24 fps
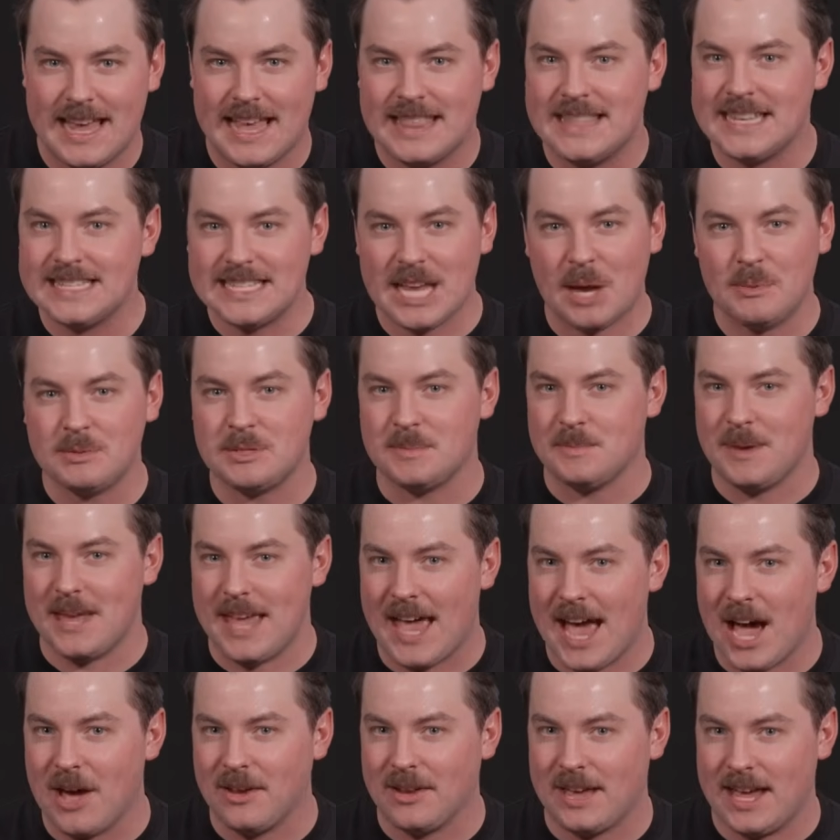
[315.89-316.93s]
This helps me
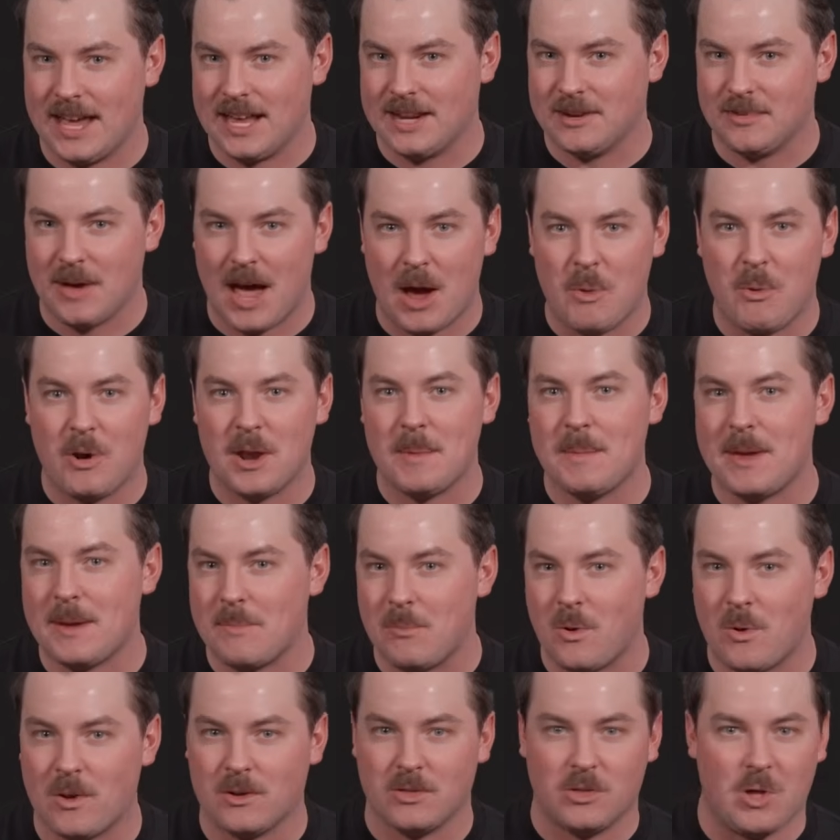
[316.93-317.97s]
out, and I want to make
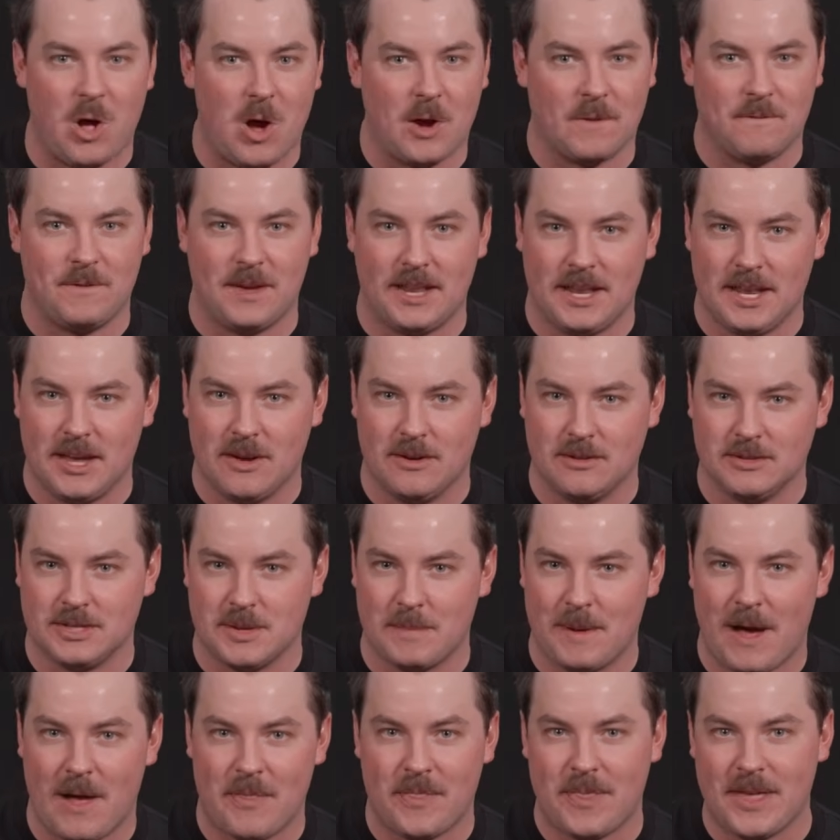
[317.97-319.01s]
more long videos
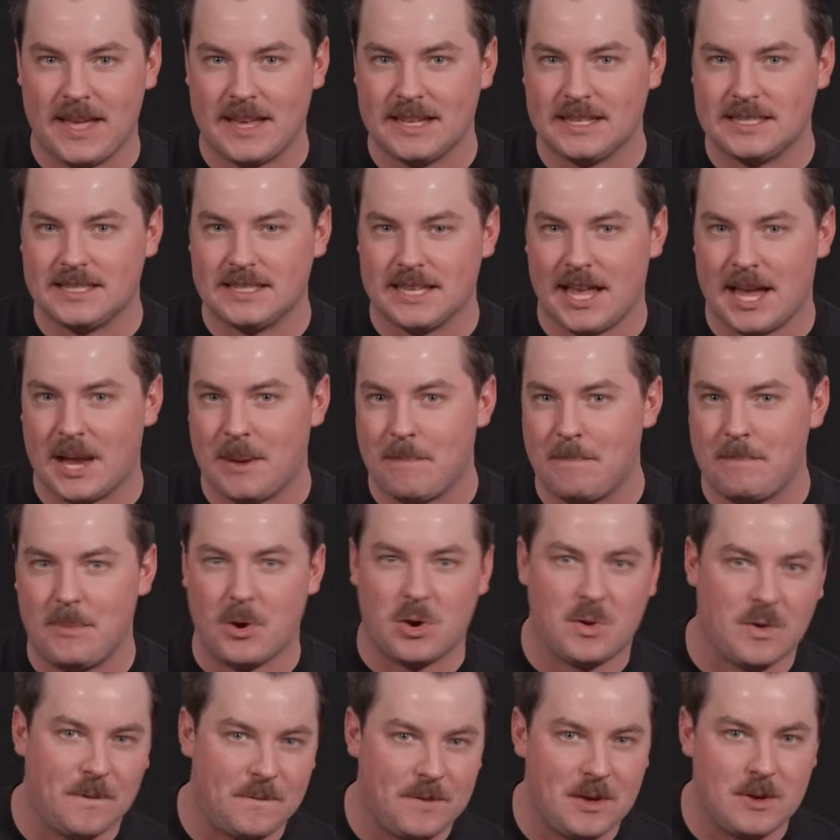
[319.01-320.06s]
about things like
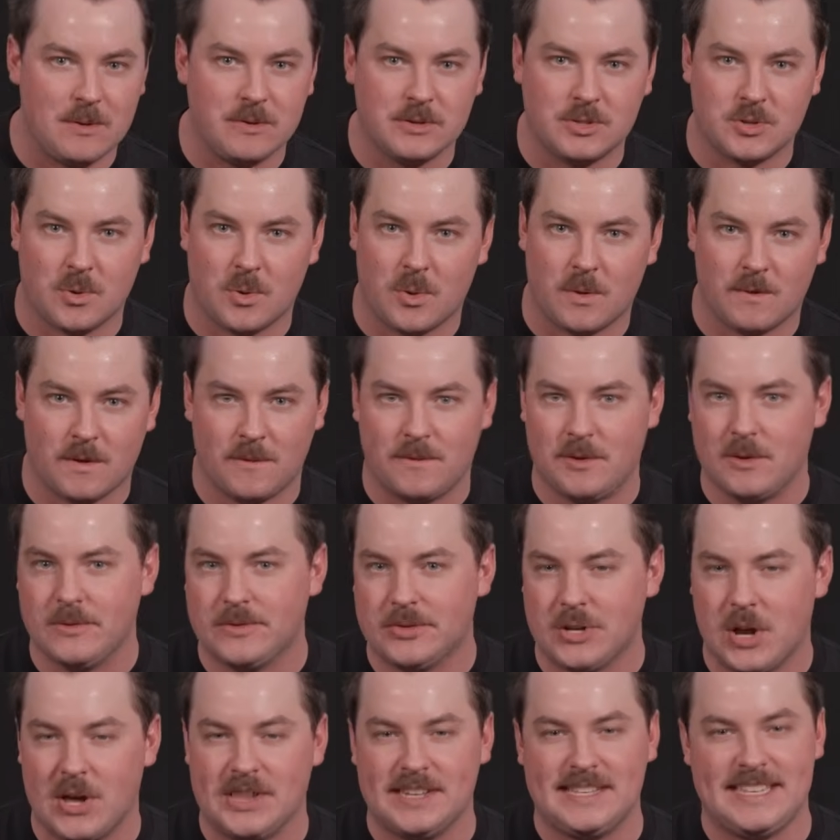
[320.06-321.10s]
book reviews or
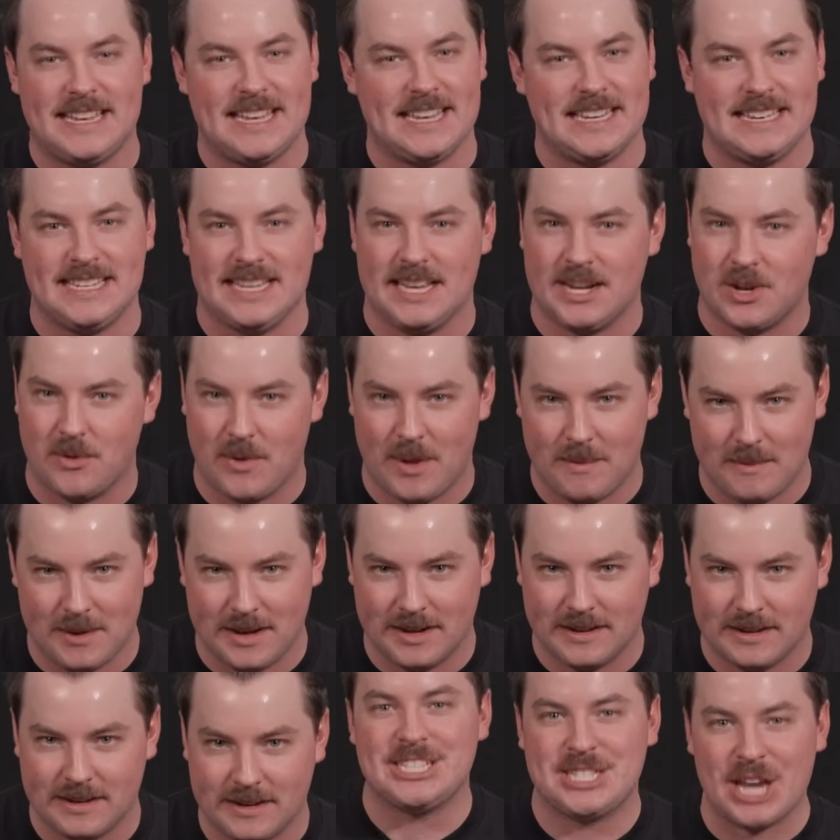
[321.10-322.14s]
reviews on D&D equipment.
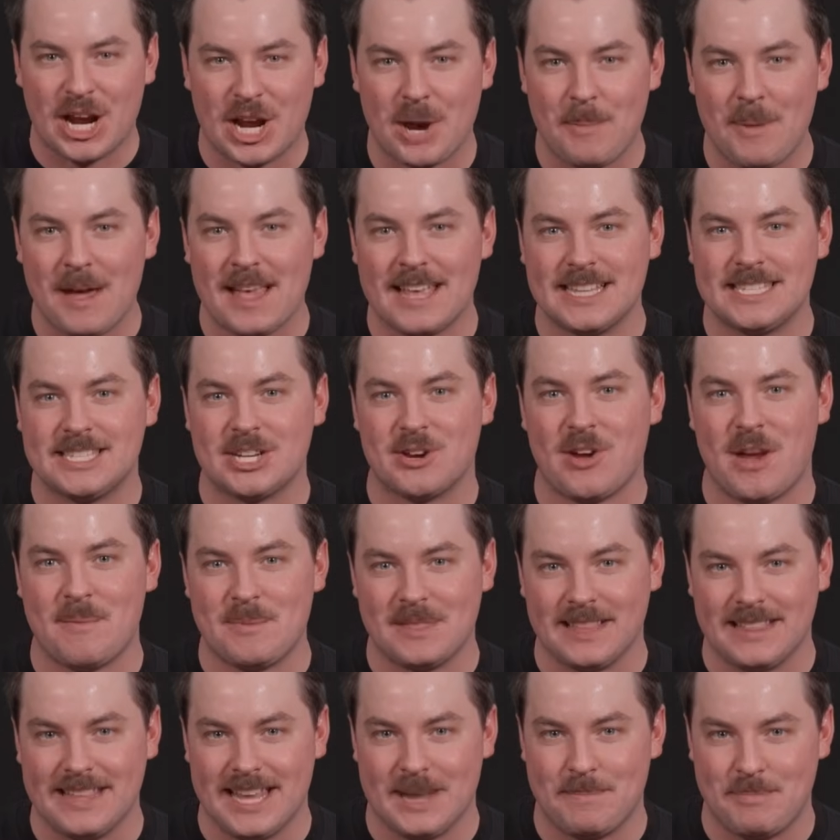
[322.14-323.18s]
Check out my Instagram
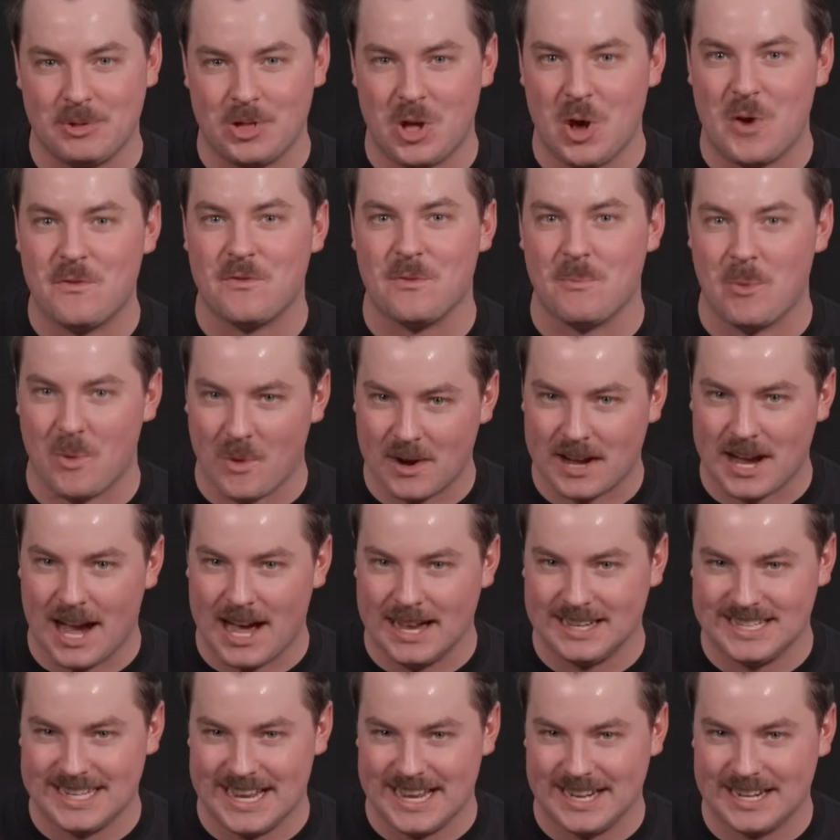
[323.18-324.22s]
in the link below for more
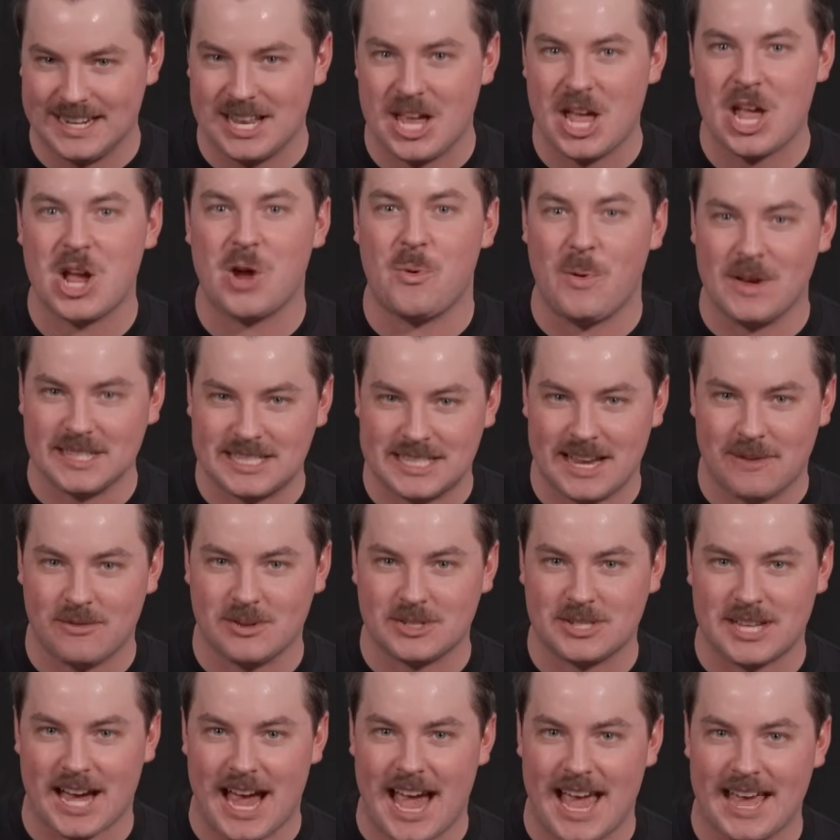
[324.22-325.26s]
content. Quest
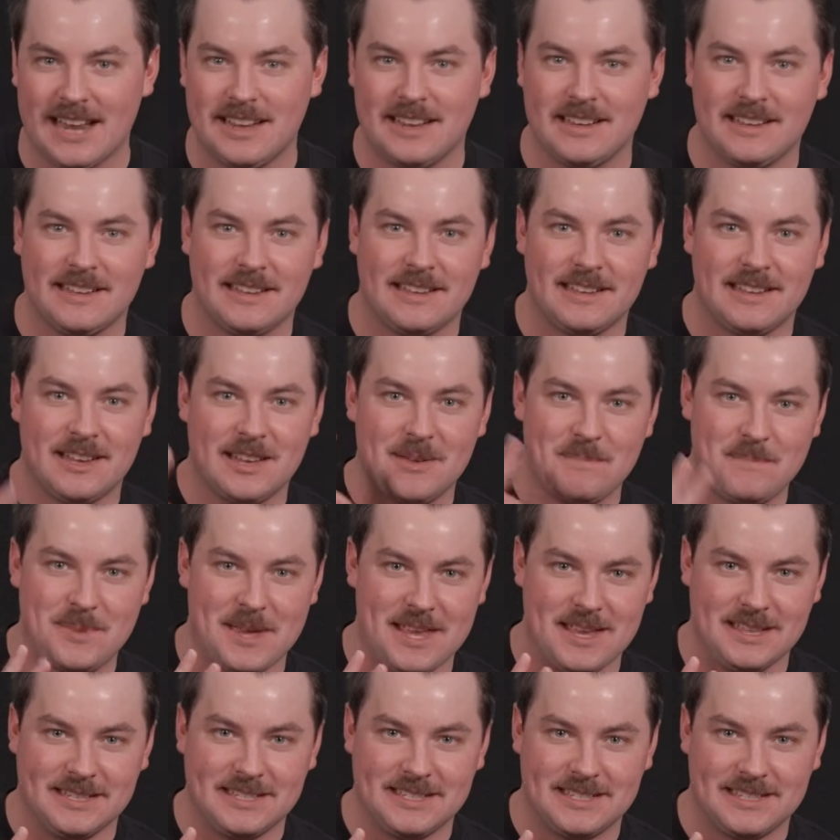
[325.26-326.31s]
Giver's Guide,
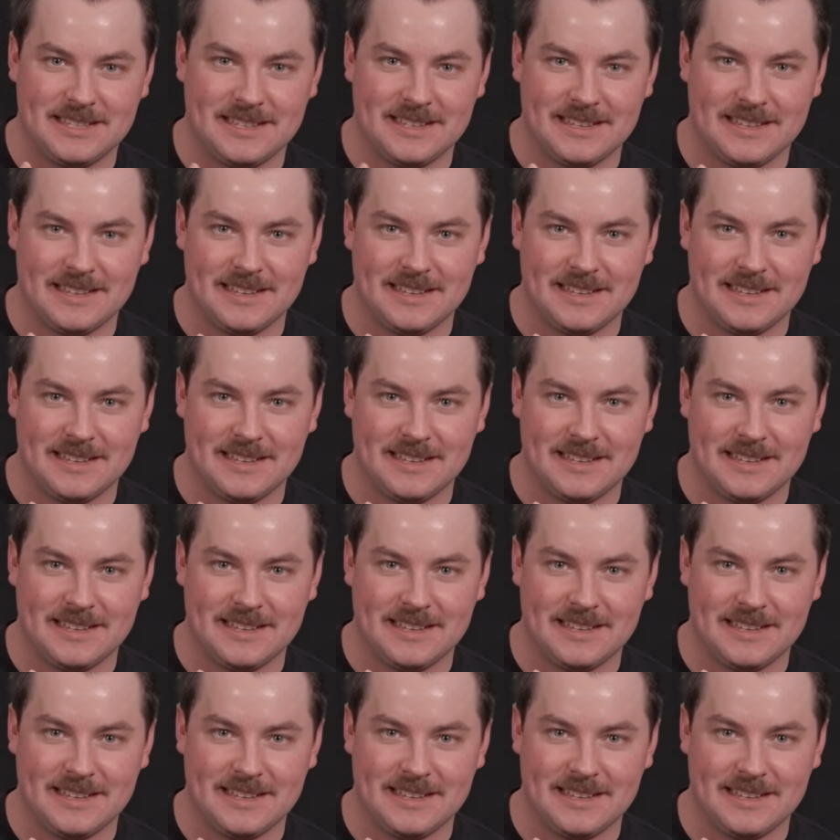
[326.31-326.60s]
peace.